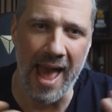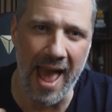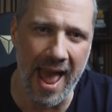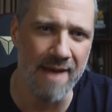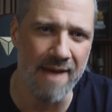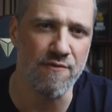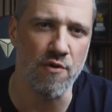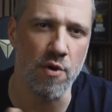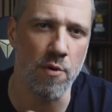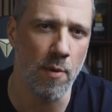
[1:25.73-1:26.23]

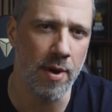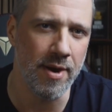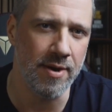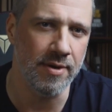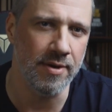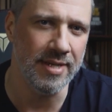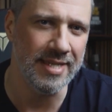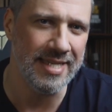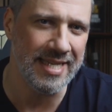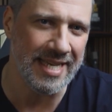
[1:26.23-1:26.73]

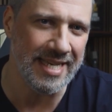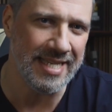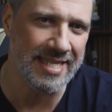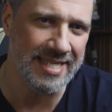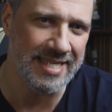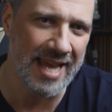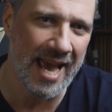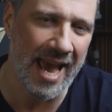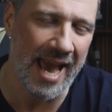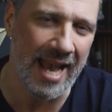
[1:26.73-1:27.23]
everywhere these
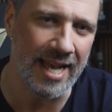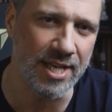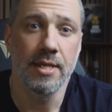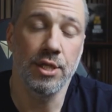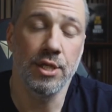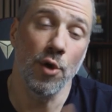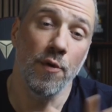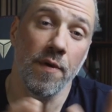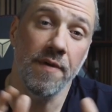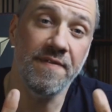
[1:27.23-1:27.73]
days.
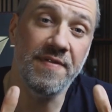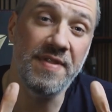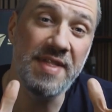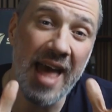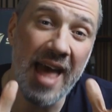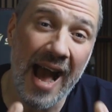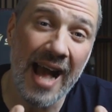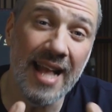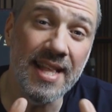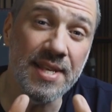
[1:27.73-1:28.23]
So if
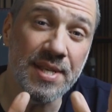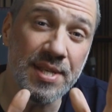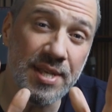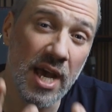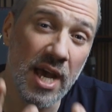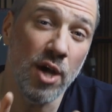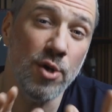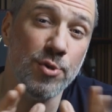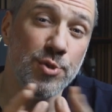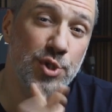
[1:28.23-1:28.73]
that
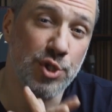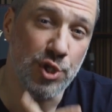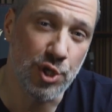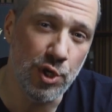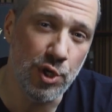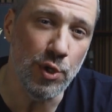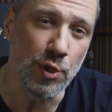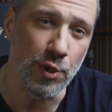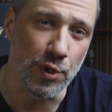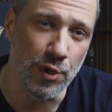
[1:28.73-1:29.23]
sounds
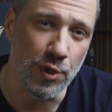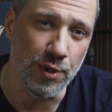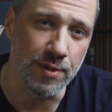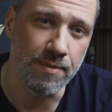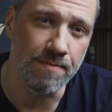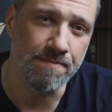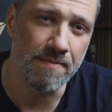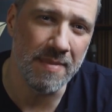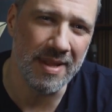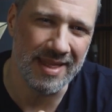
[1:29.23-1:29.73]
good,
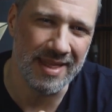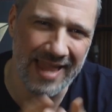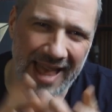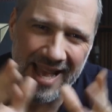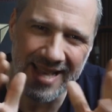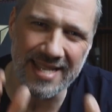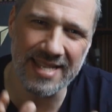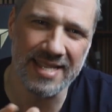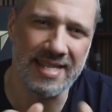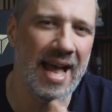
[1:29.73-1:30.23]

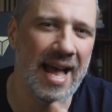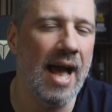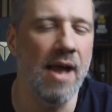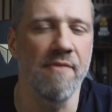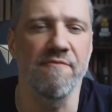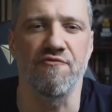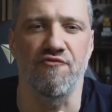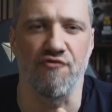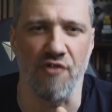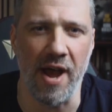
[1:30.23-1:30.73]
let's
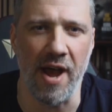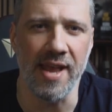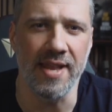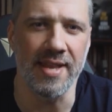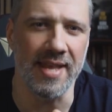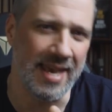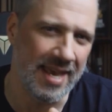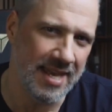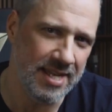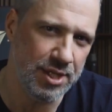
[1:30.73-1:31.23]
dive right
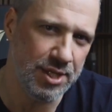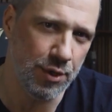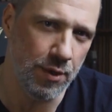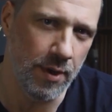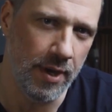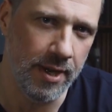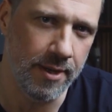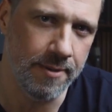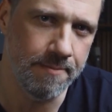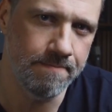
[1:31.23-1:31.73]
into
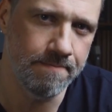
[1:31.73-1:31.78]
it.